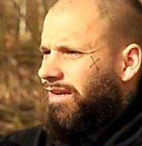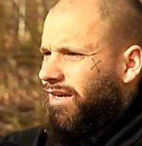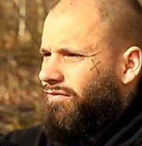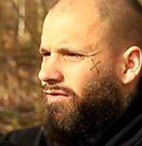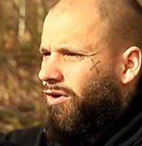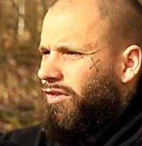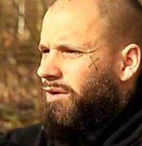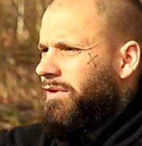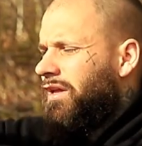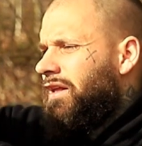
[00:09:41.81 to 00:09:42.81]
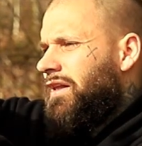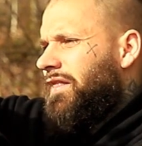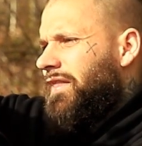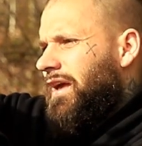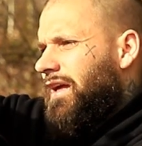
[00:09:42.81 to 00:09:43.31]
I could feel them.
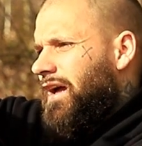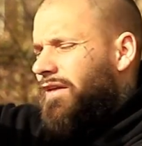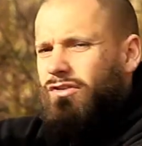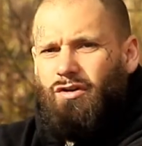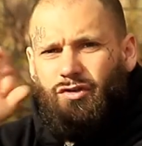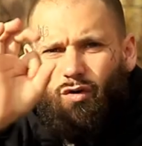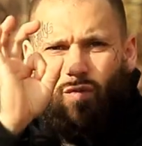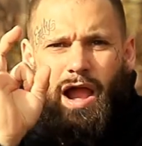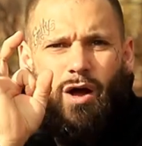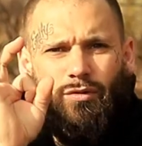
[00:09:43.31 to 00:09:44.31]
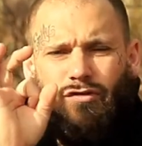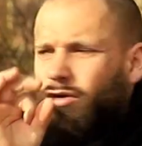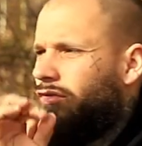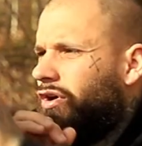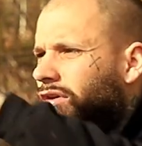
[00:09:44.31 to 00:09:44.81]
They're round,
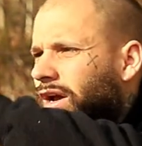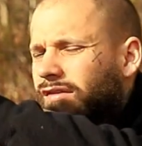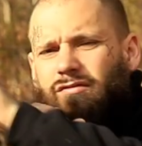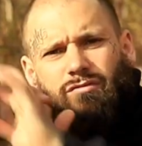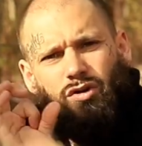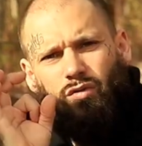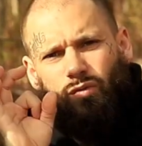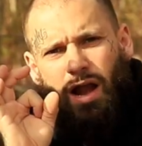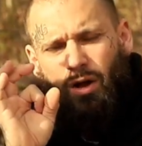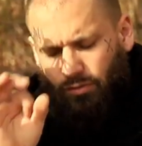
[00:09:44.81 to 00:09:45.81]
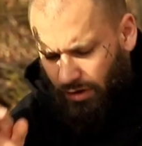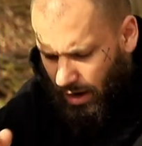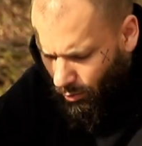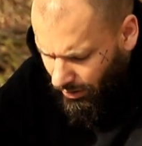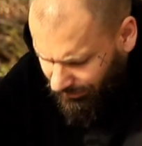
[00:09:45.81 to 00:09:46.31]
so they're a nice little round,
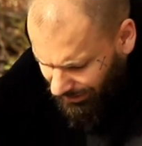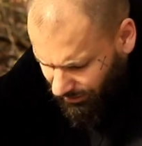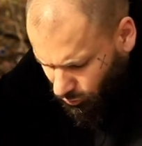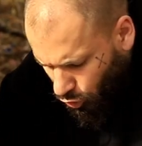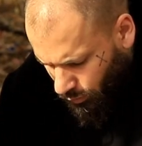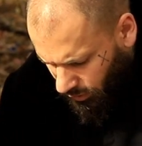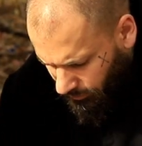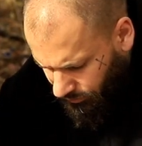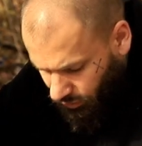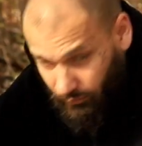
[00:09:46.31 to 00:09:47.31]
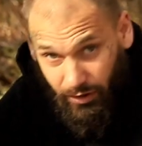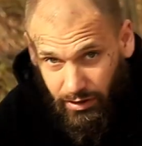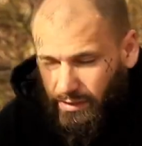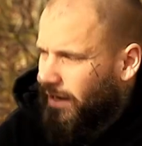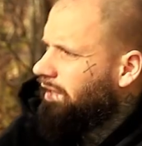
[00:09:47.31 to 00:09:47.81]
I want to say aluminum. They're very
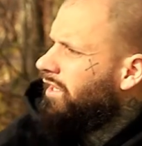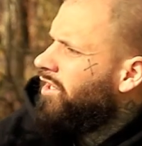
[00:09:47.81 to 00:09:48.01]
light.